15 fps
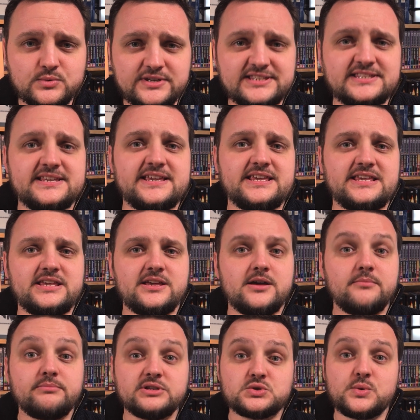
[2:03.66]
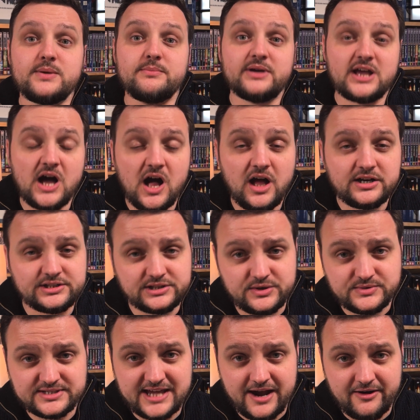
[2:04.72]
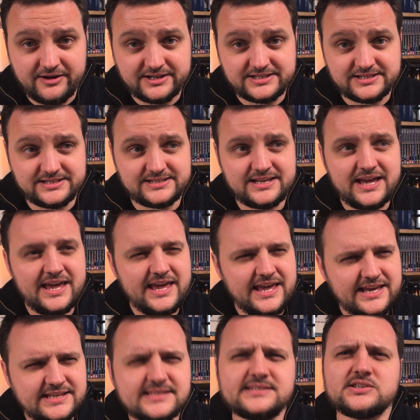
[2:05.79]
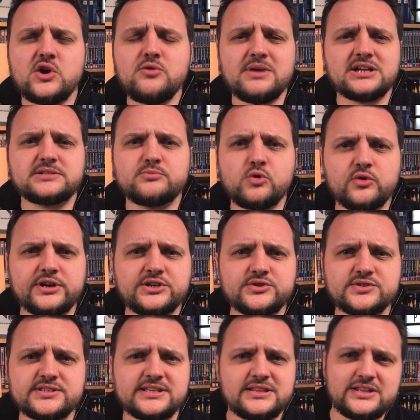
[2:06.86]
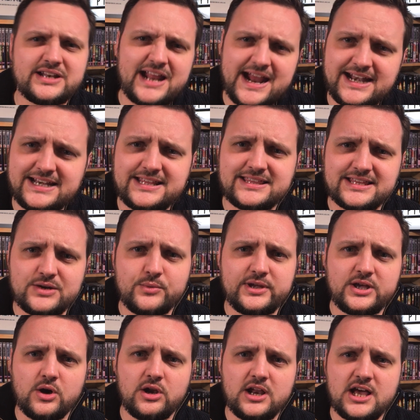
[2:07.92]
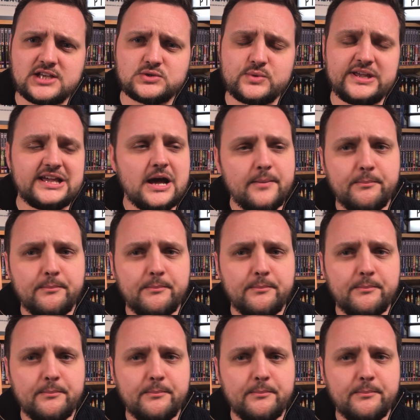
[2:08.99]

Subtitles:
we see between Picard and those characters is so much more interesting than anything we got last week.